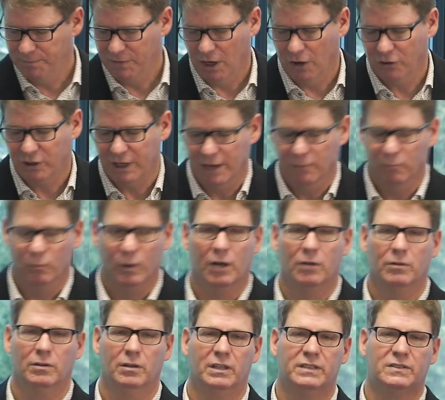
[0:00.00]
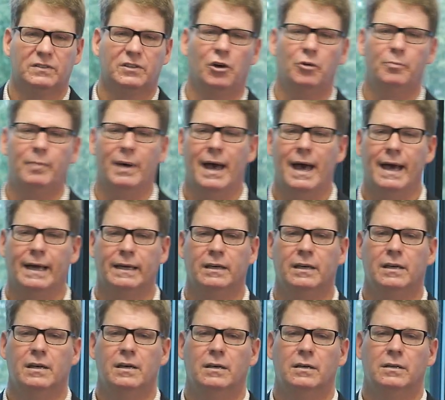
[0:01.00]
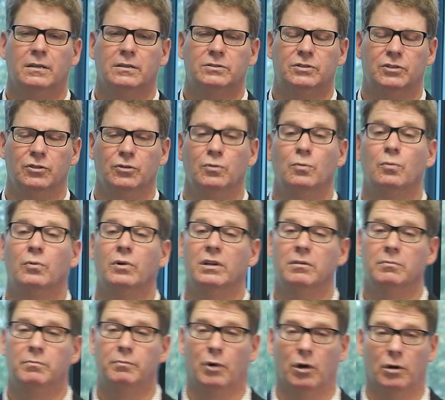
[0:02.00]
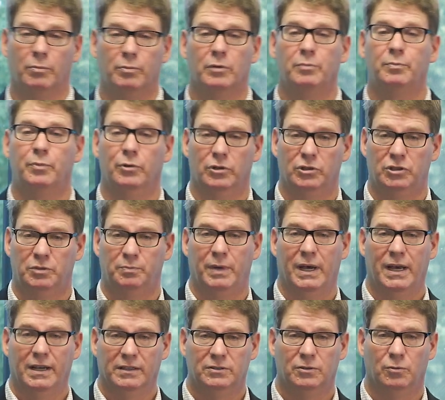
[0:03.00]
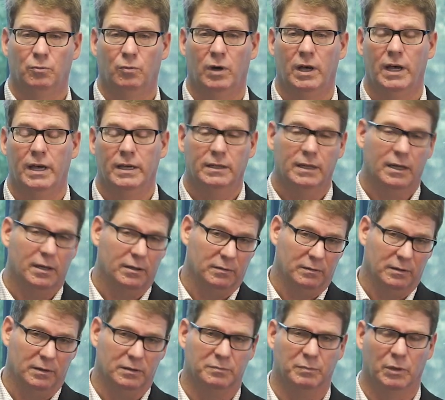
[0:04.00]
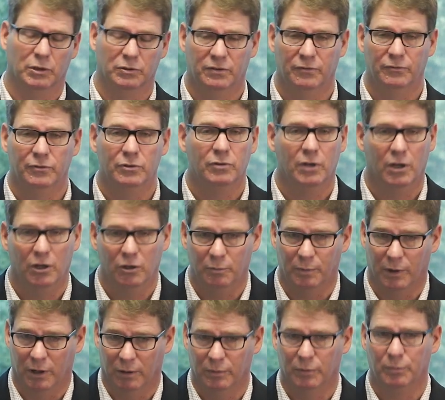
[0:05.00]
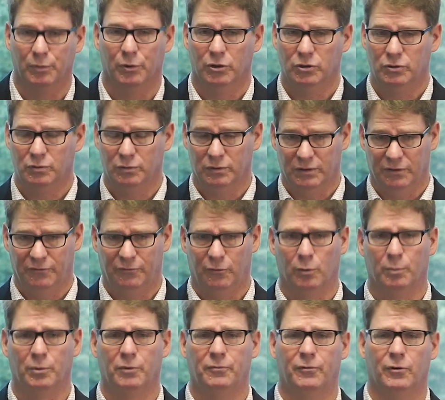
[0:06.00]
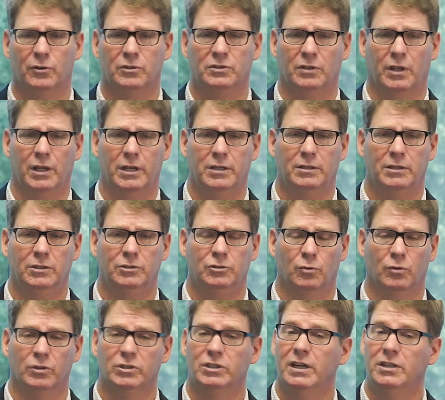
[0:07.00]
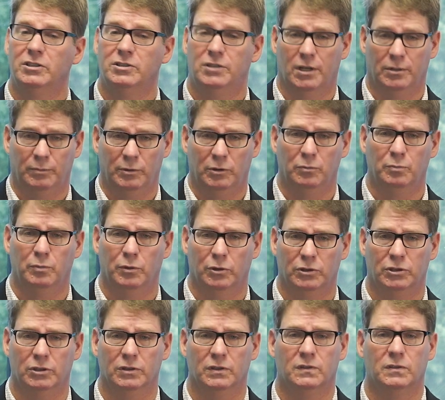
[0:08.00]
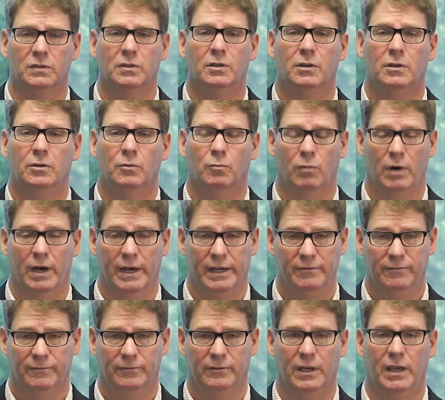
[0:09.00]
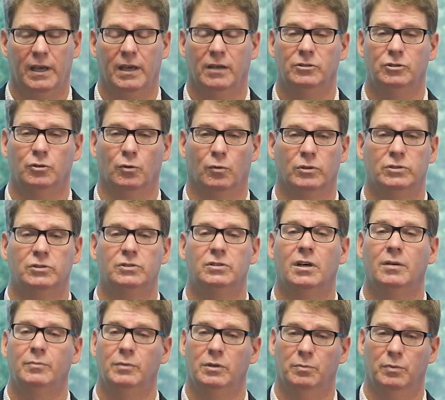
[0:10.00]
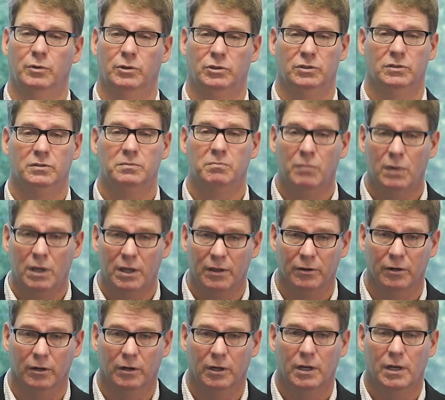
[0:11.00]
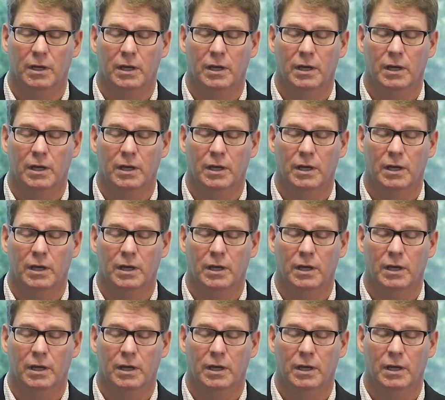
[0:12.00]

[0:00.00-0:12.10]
Okay, well, let's go back to when Barbara Bush passed away. Now, as most of you know, Barbara Bush was the former First Lady, George H.W. Bush's wife and George W. Bush's mother.